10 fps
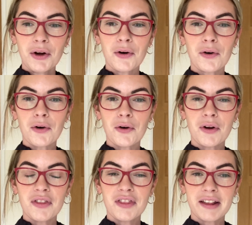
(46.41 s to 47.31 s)
or
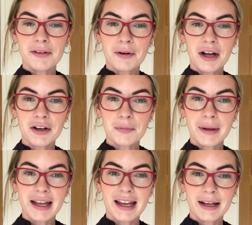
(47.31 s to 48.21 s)
this will kind of
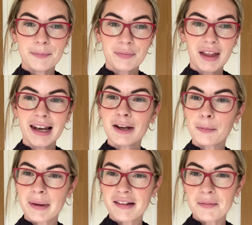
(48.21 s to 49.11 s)
be little
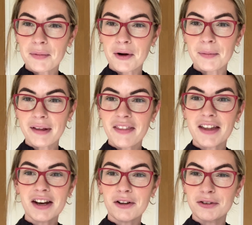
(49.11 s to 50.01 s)
bits and bobs, and then
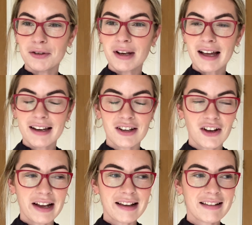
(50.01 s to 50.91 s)
I'll do like a
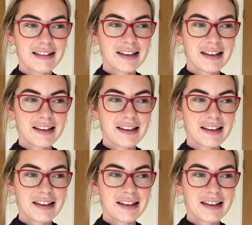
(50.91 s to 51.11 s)
nice